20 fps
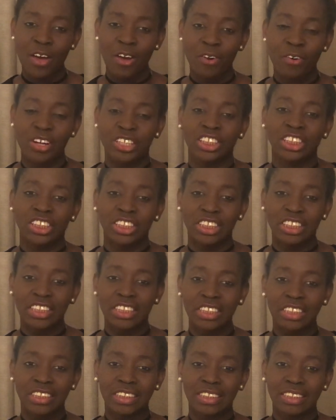
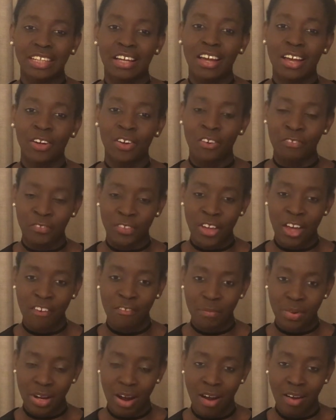questions that a lot of you
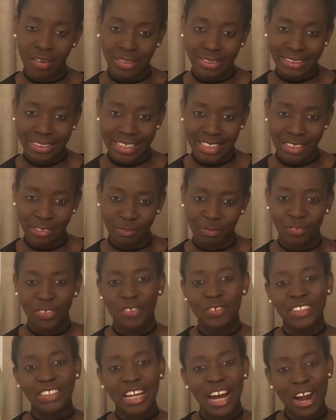have been asking
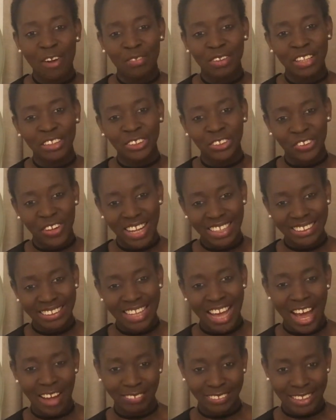which I will address
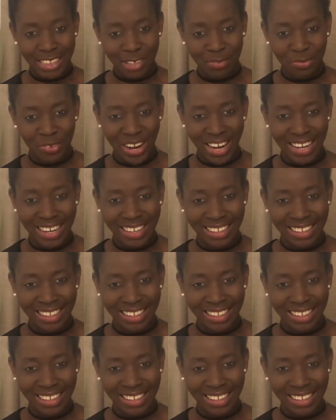after the break.